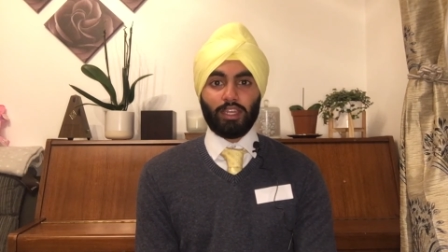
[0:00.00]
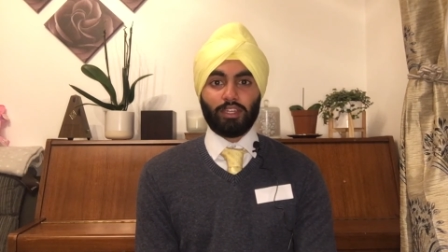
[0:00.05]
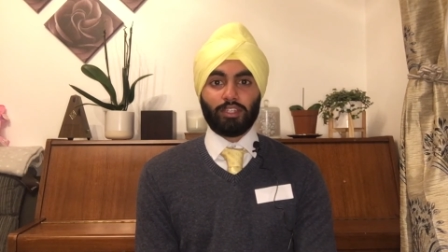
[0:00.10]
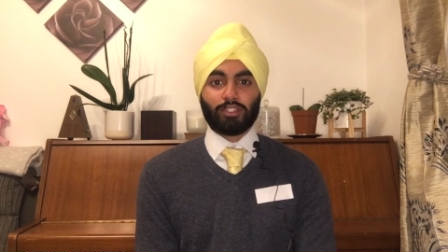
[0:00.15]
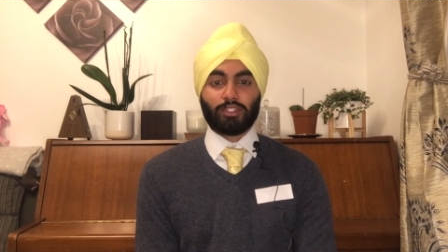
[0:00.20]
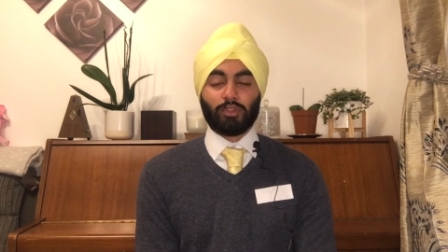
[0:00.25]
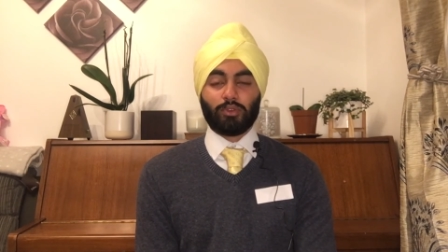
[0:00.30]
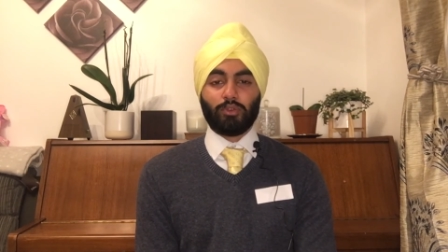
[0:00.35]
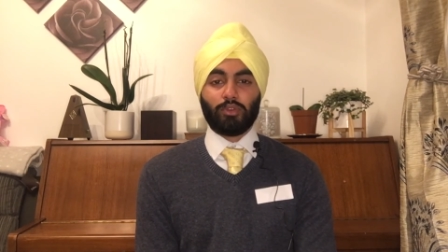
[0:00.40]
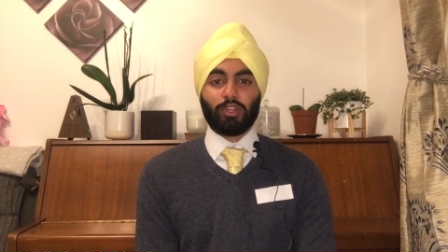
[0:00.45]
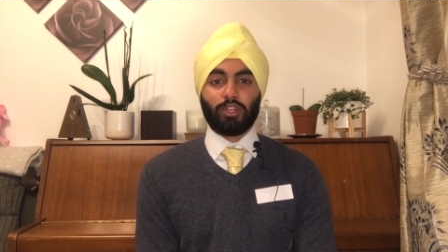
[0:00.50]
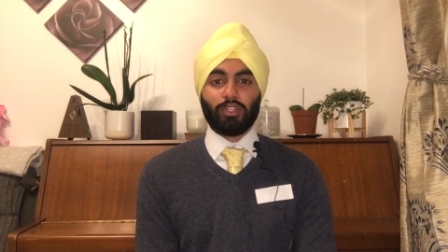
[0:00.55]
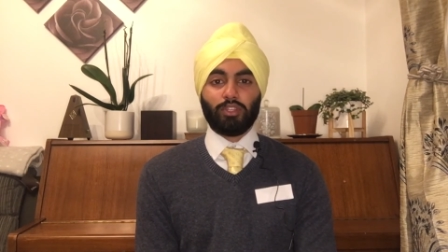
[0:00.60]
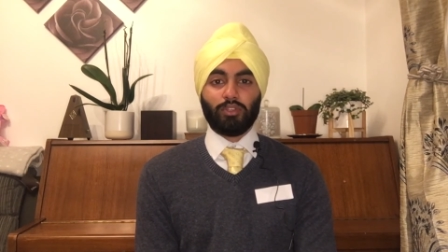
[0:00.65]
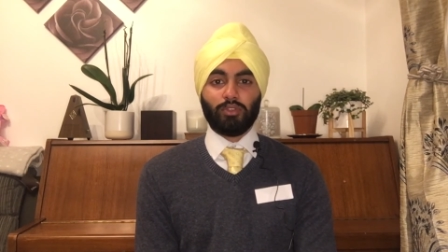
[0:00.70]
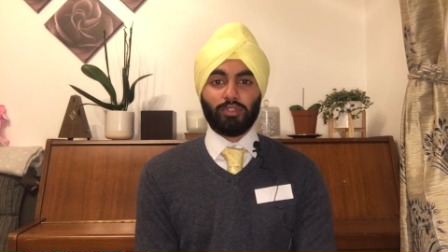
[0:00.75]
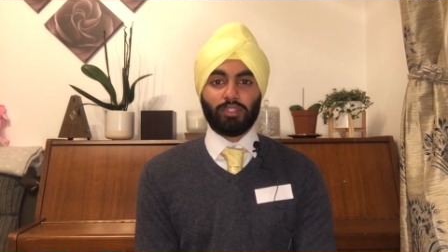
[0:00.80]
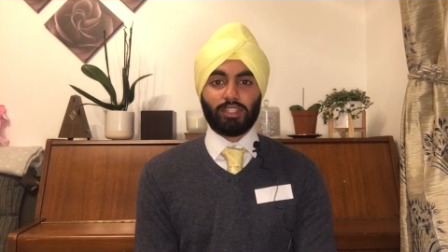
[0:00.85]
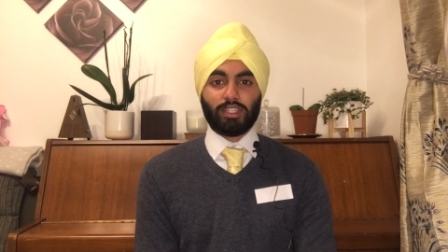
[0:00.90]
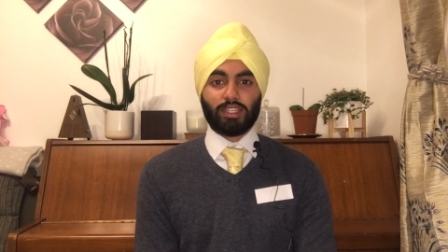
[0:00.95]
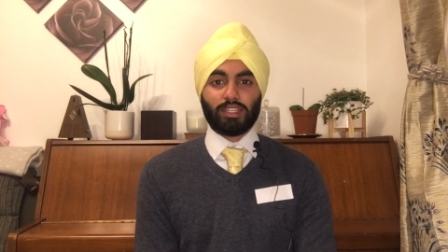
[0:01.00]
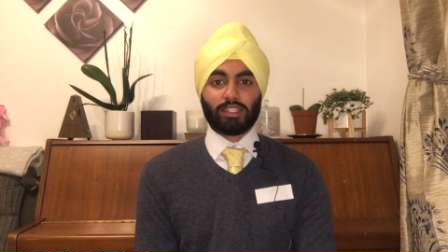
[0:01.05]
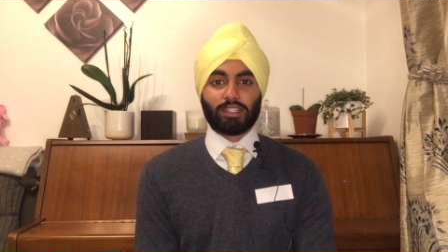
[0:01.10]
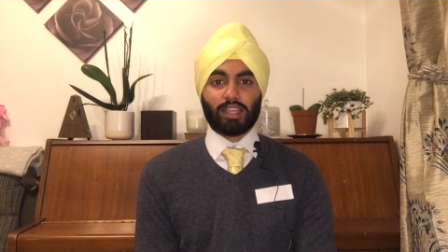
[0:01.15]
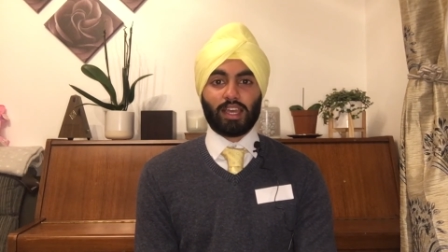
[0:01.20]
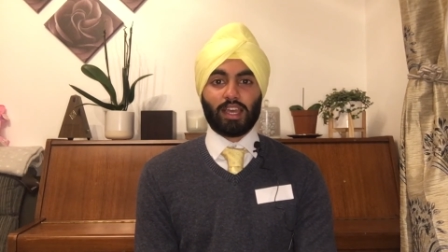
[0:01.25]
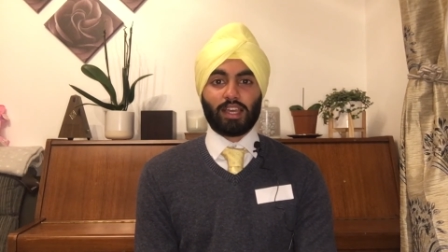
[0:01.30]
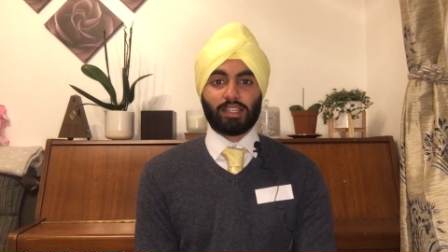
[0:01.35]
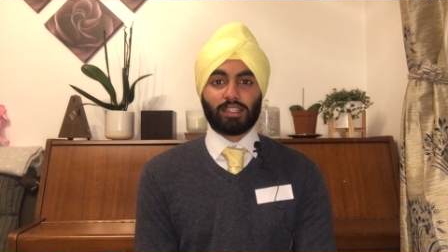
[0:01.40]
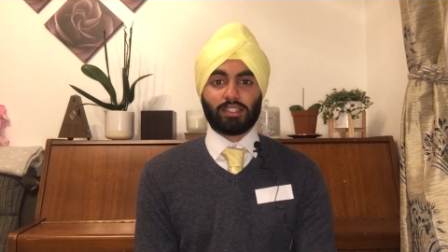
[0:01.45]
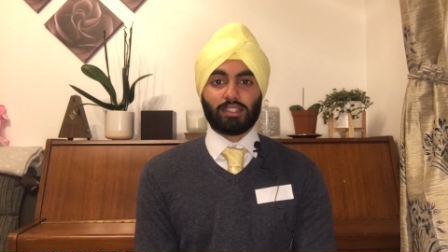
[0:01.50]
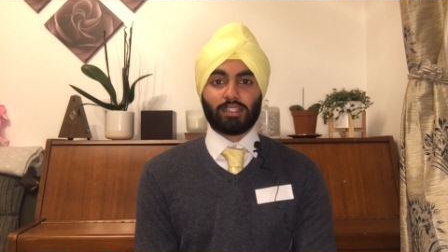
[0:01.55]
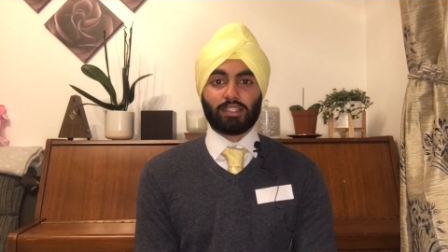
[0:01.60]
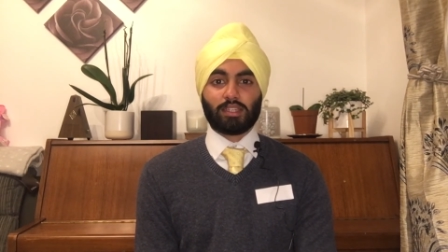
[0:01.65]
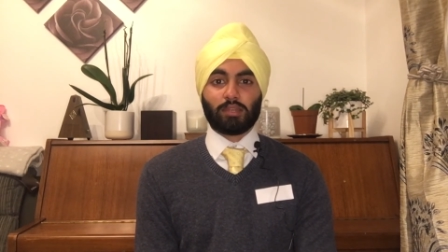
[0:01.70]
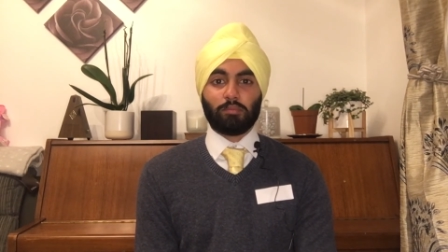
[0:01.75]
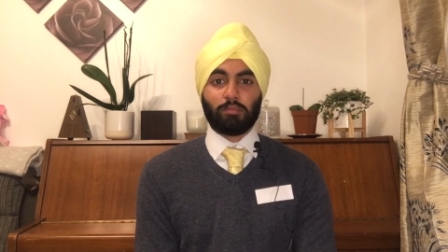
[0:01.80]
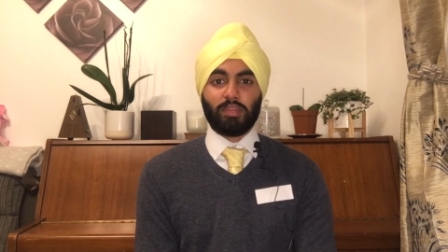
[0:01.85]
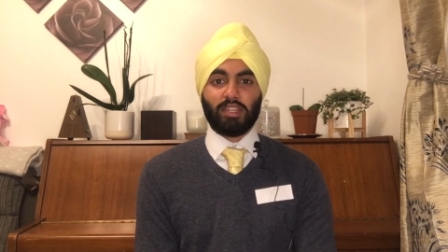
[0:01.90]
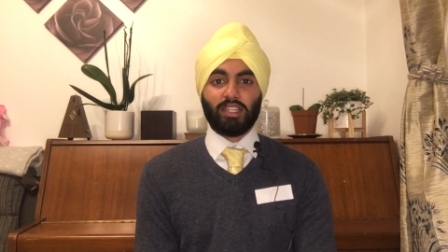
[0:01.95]
So you can use this as a
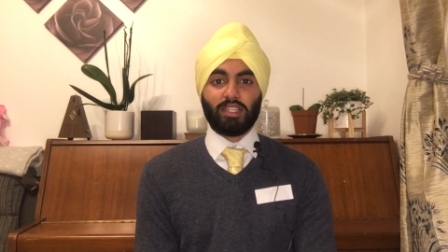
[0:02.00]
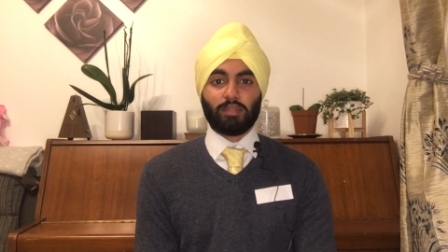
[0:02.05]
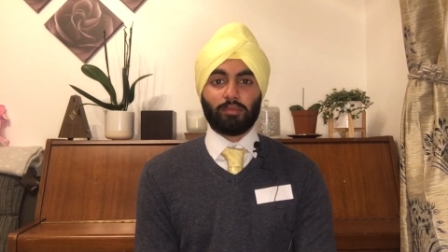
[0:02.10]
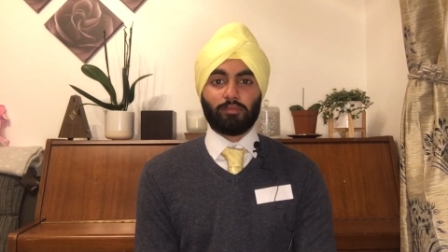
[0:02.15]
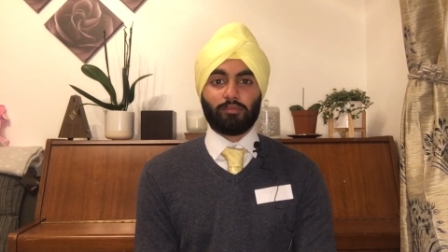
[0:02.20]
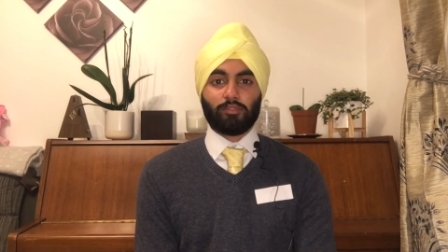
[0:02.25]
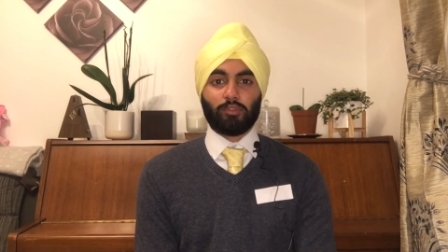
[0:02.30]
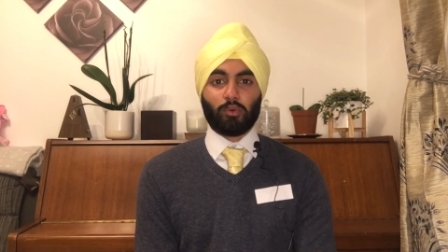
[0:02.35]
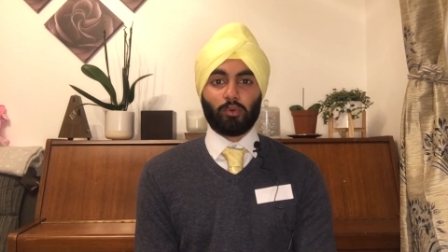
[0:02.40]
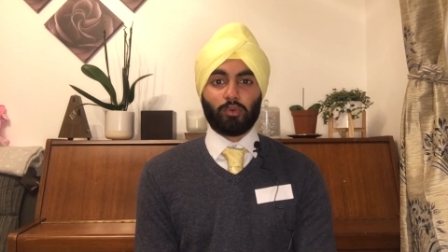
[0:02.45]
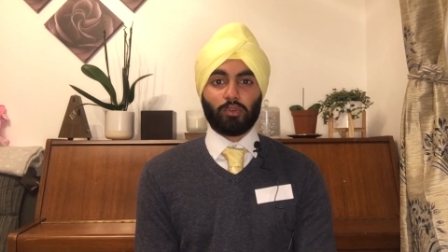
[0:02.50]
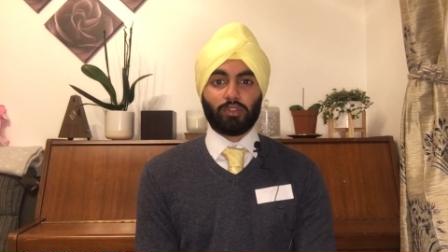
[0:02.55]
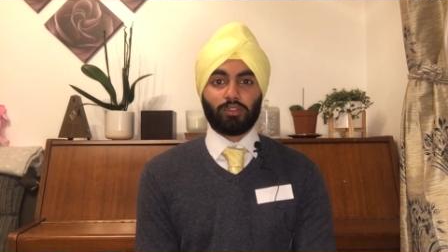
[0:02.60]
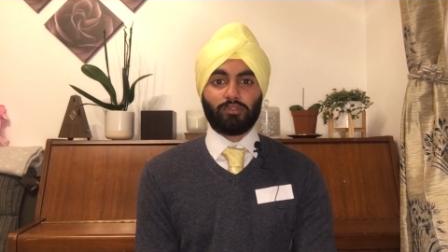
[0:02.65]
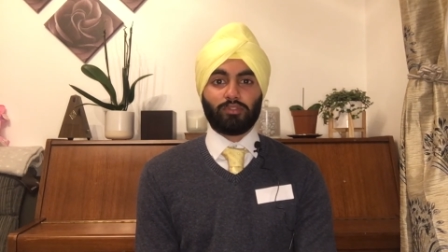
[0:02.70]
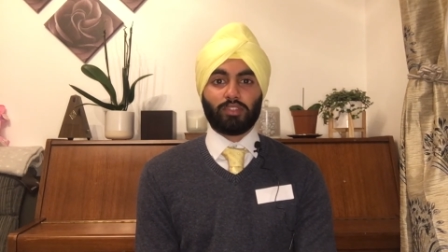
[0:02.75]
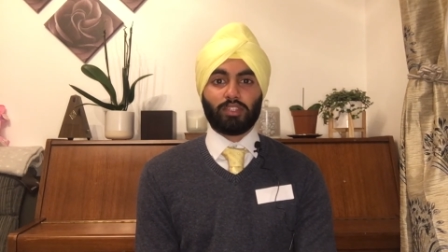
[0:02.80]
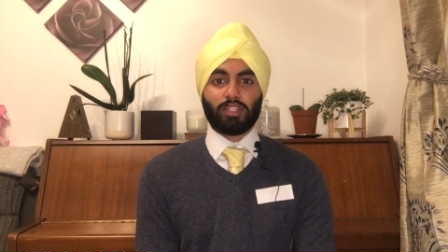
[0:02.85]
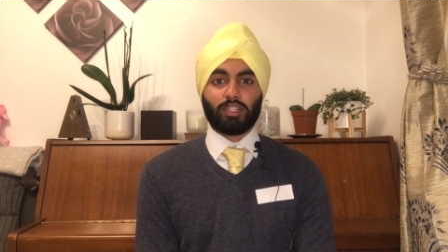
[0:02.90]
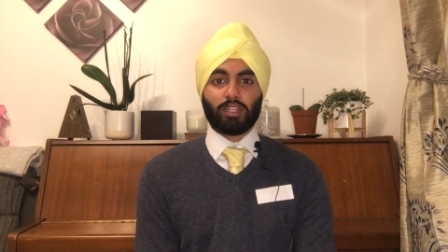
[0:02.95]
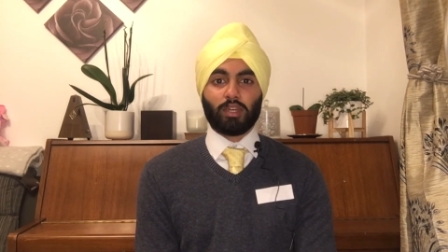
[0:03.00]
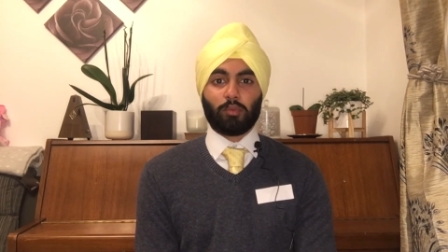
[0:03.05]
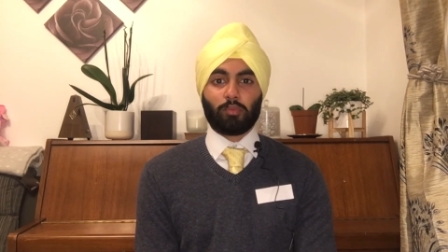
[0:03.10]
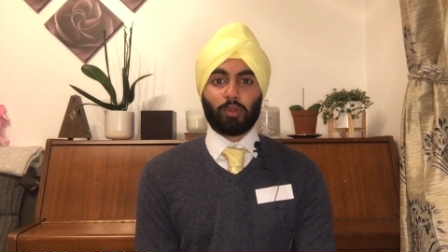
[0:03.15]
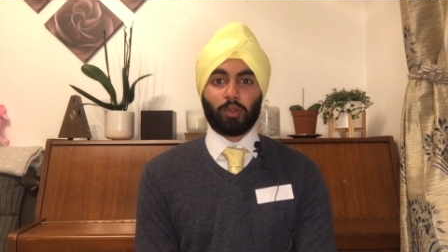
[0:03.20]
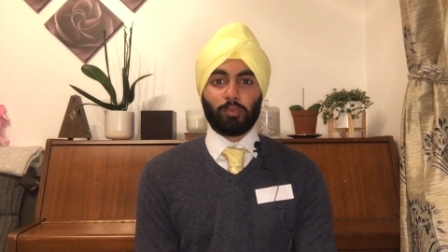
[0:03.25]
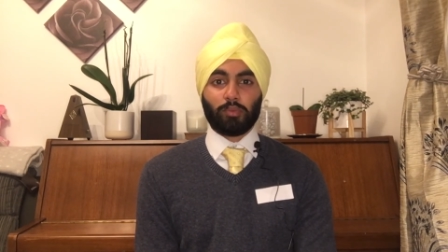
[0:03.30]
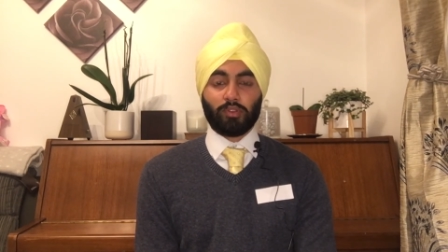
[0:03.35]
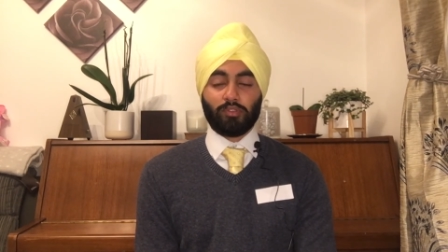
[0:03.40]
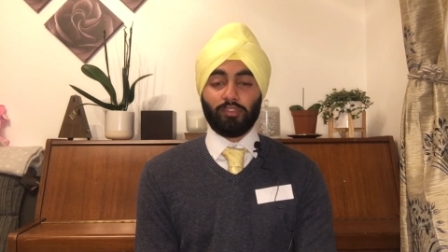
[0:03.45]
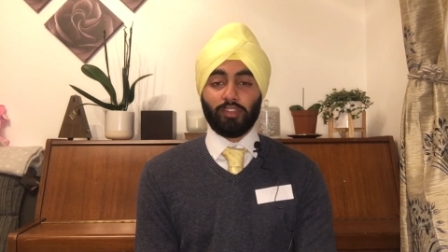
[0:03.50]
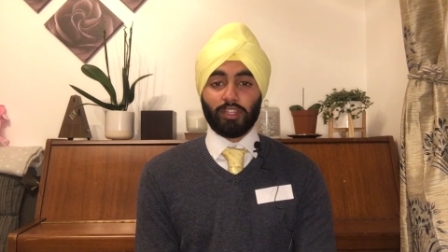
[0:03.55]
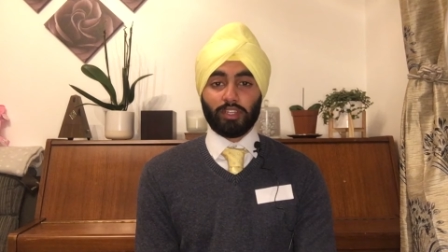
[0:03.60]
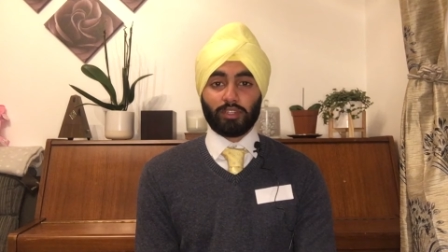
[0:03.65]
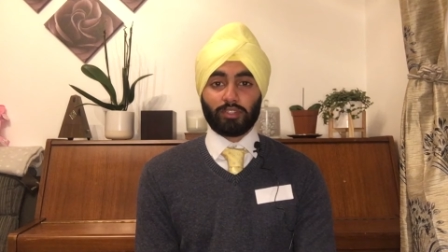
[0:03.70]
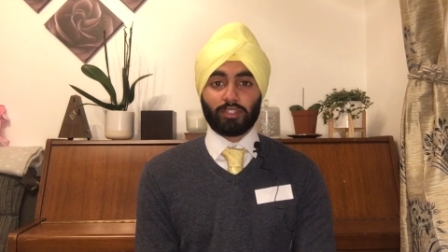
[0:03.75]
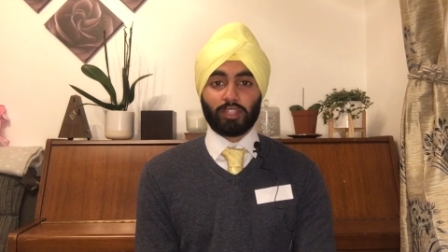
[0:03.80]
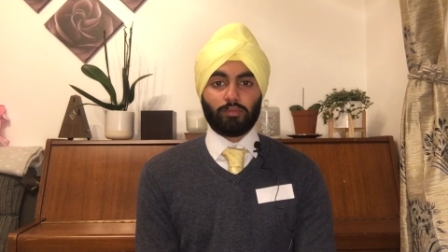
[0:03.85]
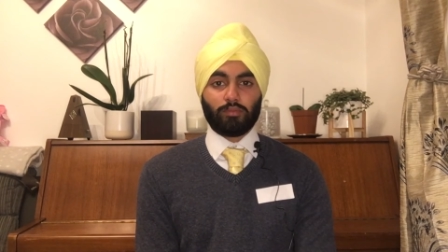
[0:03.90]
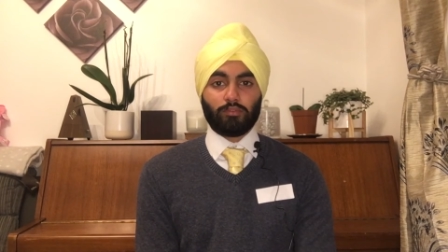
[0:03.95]
compendium for all of the appropriate
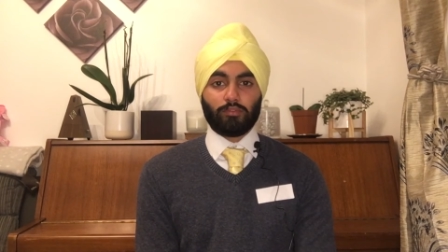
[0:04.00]
videos